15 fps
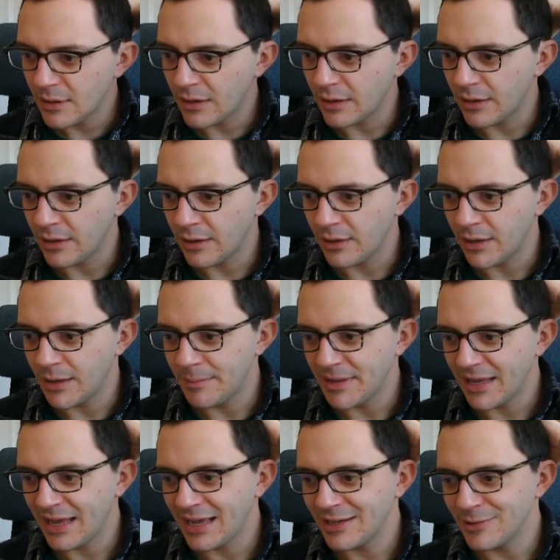A bit
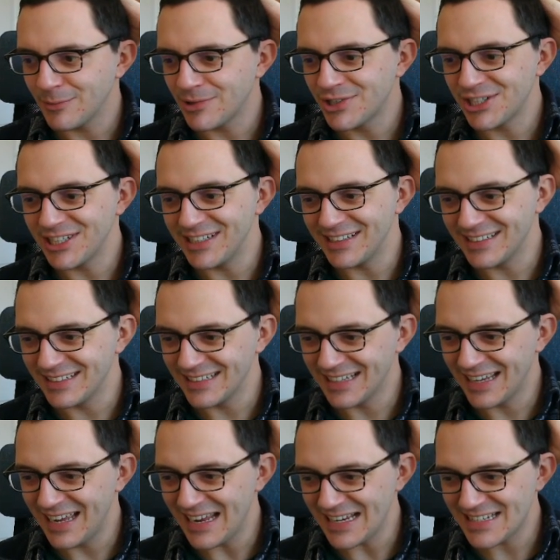hand-washy,
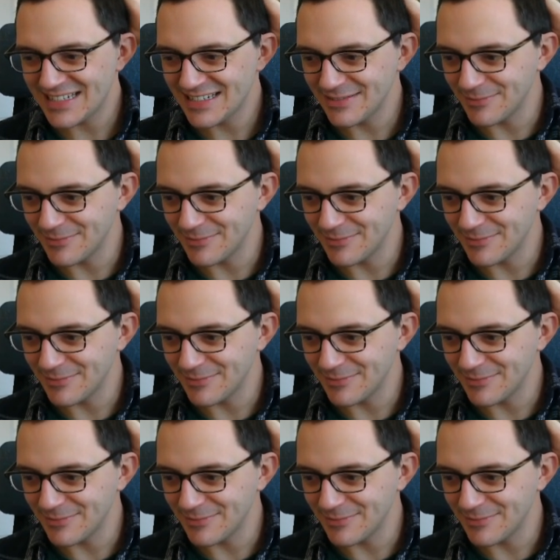yes.